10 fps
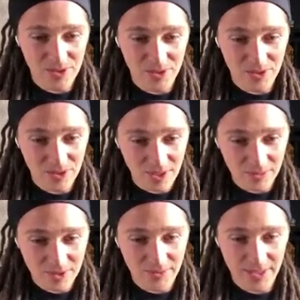to new
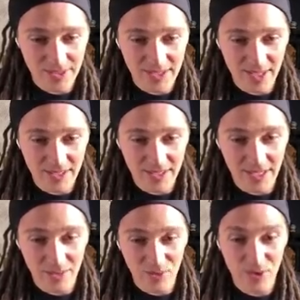levels of understanding
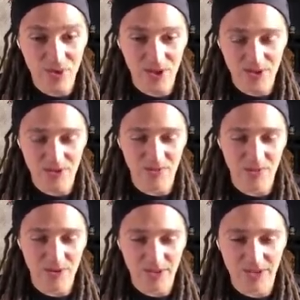and appreciation of
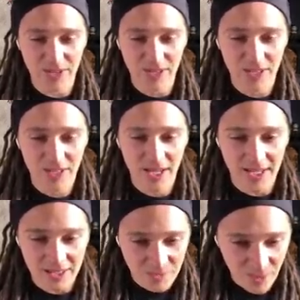music,
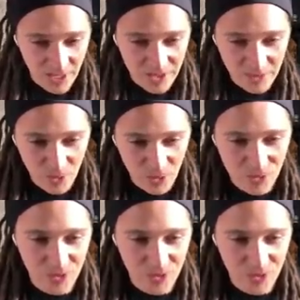and inspired them all